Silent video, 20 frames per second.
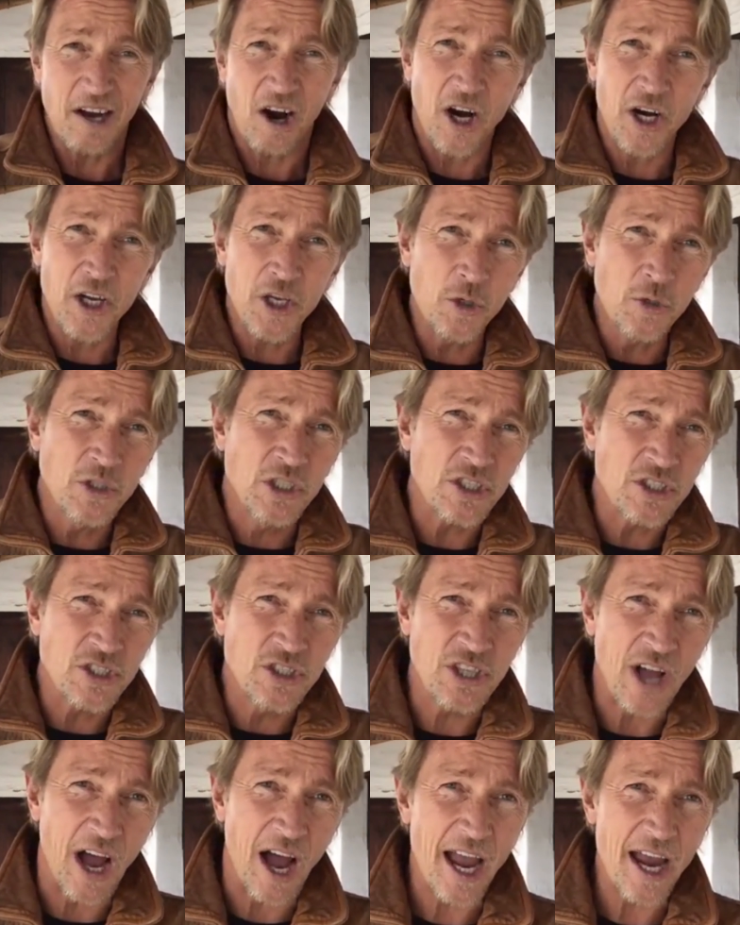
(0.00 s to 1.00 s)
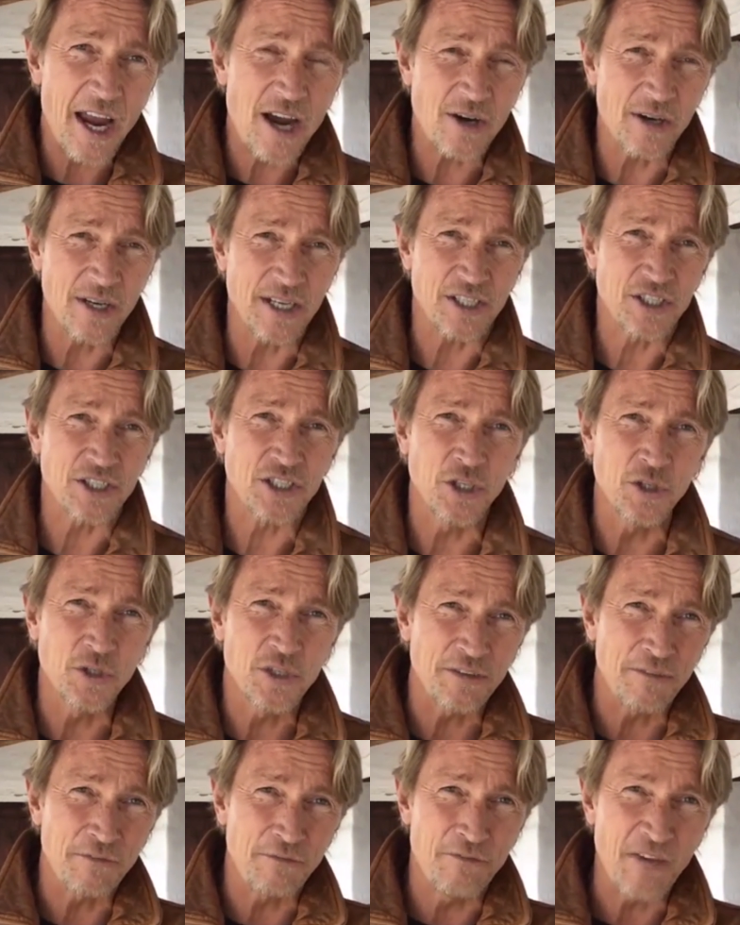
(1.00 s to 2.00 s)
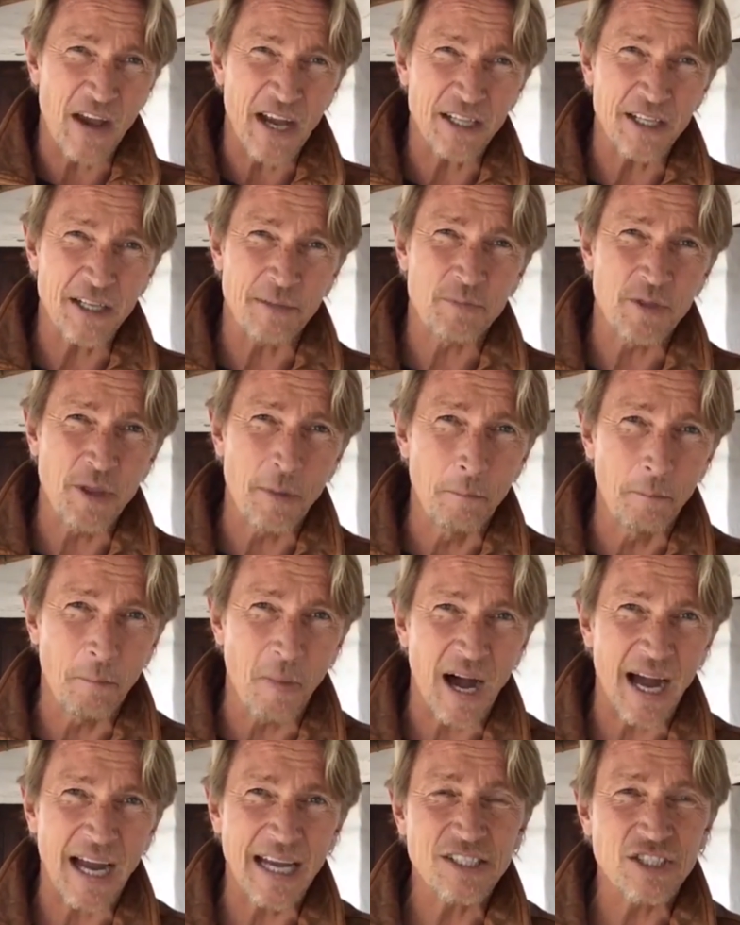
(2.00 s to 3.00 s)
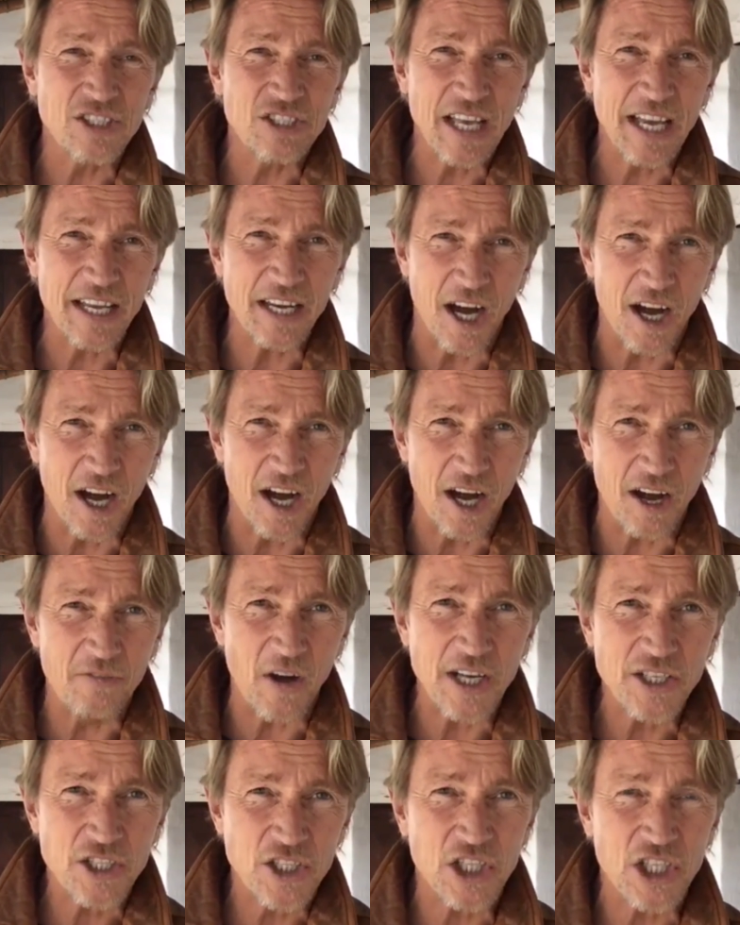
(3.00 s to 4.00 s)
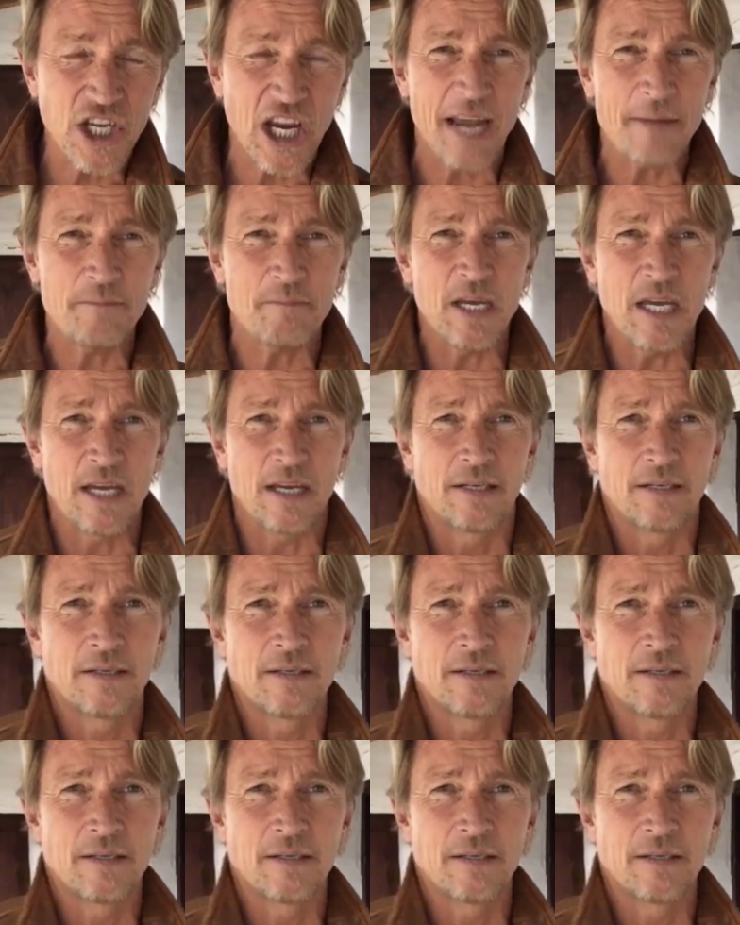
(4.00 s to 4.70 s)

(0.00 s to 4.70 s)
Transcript: are you desirous to develop the mindset of a champion?